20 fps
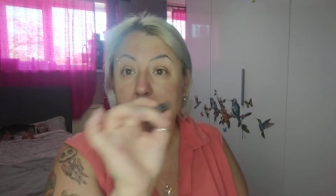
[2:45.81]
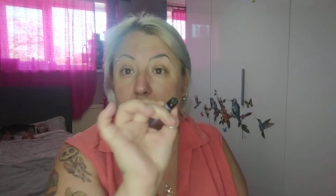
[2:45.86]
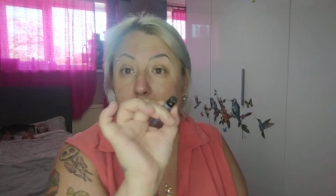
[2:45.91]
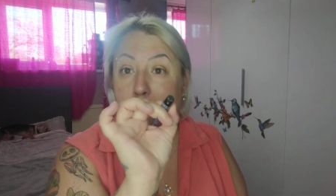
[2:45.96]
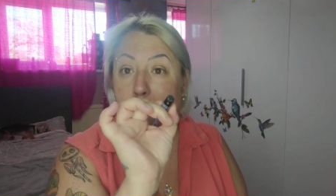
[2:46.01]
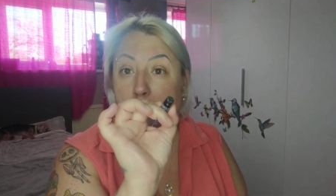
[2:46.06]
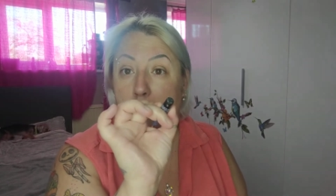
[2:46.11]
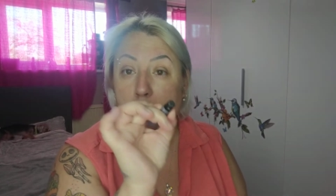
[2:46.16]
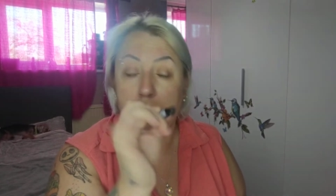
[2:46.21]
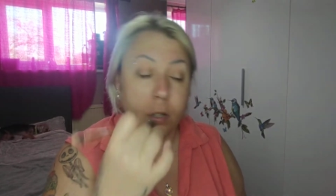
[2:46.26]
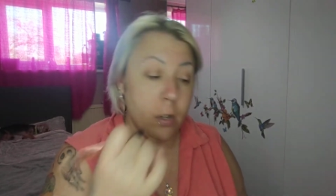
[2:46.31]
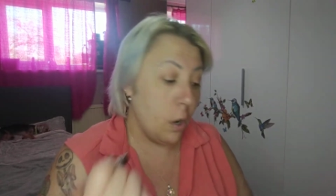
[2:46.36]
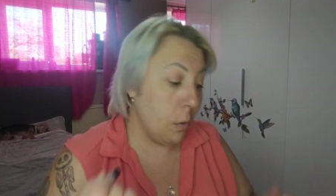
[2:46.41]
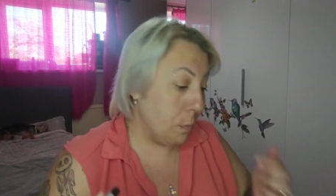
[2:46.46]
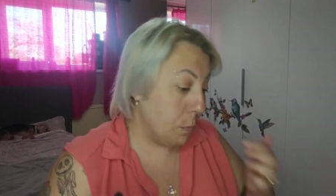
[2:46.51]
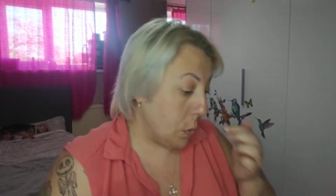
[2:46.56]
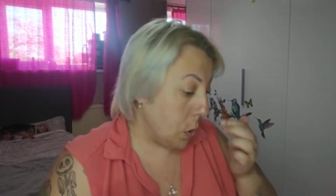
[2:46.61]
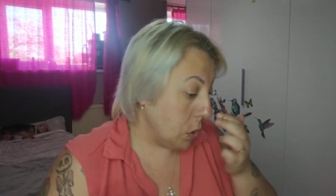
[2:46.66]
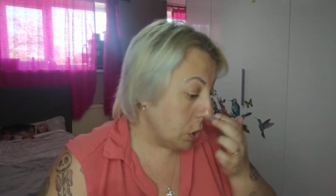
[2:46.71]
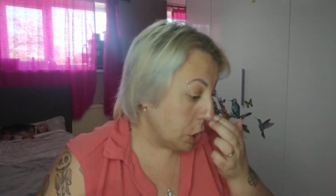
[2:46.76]
a broken
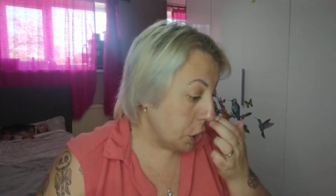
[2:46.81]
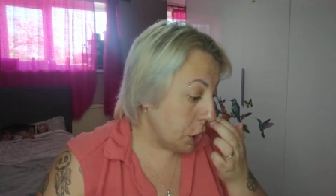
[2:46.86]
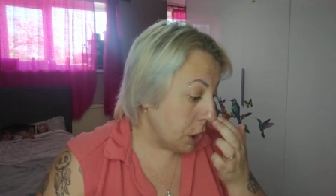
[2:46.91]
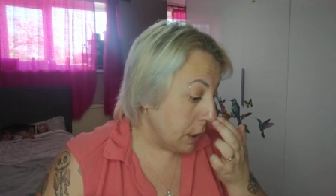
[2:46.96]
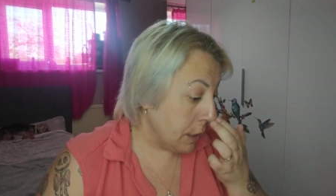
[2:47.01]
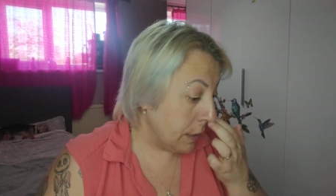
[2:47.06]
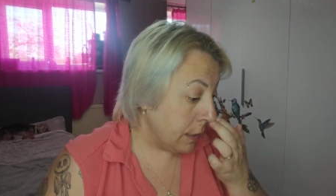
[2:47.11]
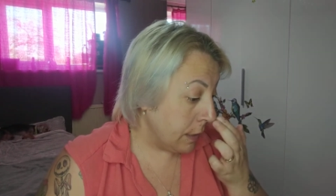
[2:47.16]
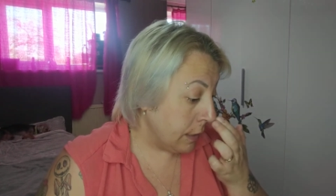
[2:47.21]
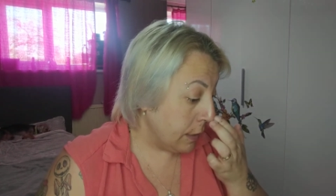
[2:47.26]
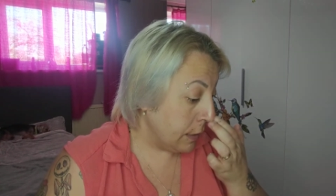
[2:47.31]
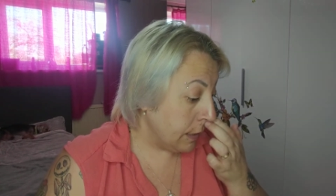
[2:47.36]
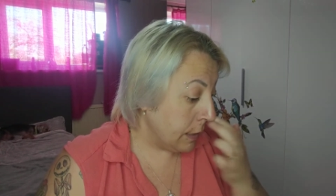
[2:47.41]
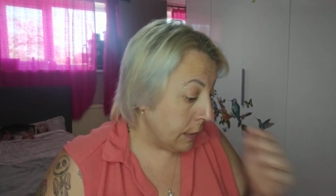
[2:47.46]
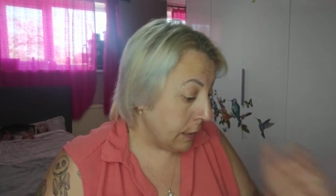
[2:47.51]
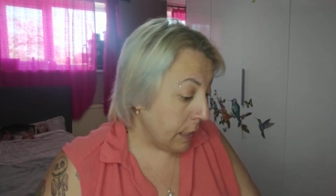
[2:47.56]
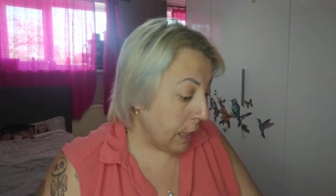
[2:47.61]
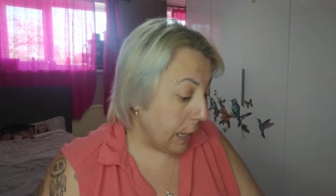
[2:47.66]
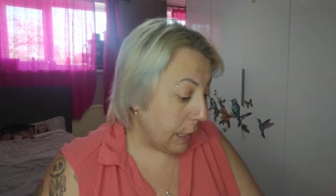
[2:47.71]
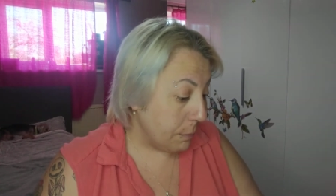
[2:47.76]
old brush.
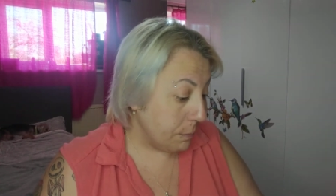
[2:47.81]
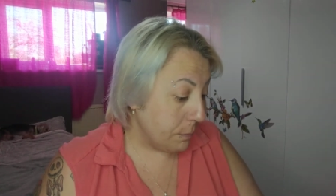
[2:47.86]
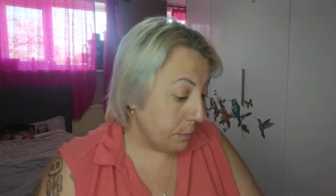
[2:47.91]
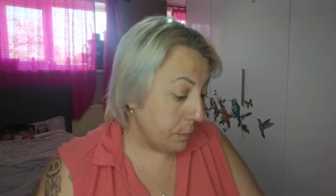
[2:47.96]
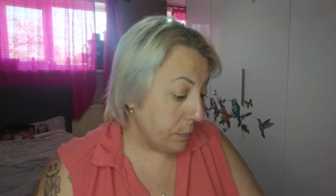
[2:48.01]
Yeah.